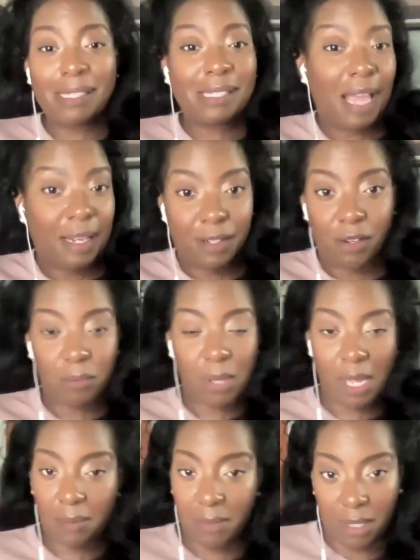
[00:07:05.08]
society, don't
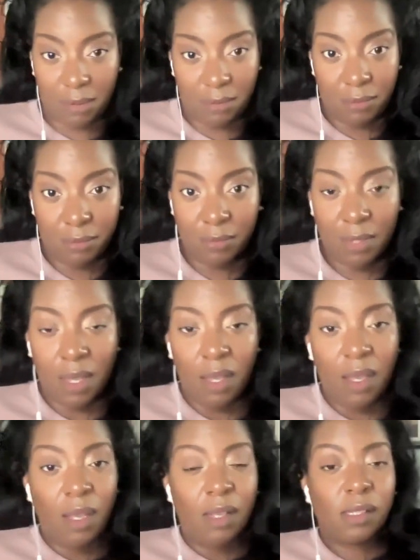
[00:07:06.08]
blame me.
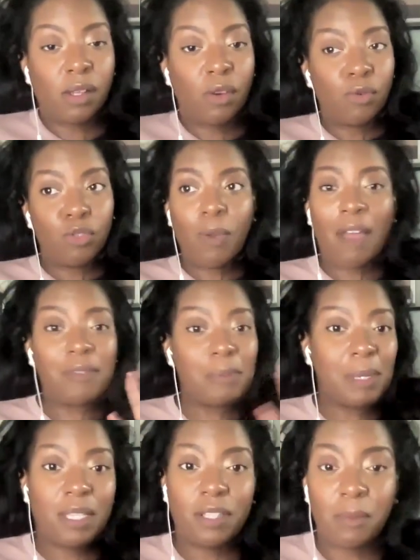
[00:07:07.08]
So you have
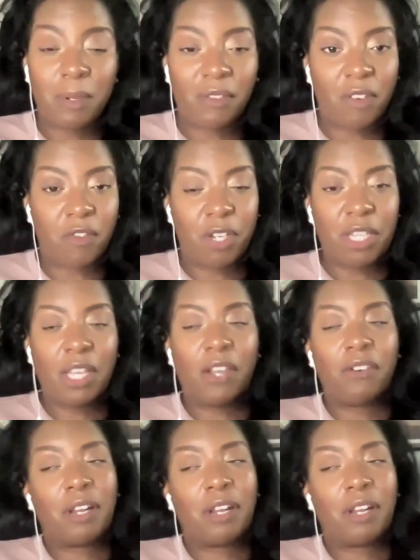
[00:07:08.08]
to be a little bit of a free thinker.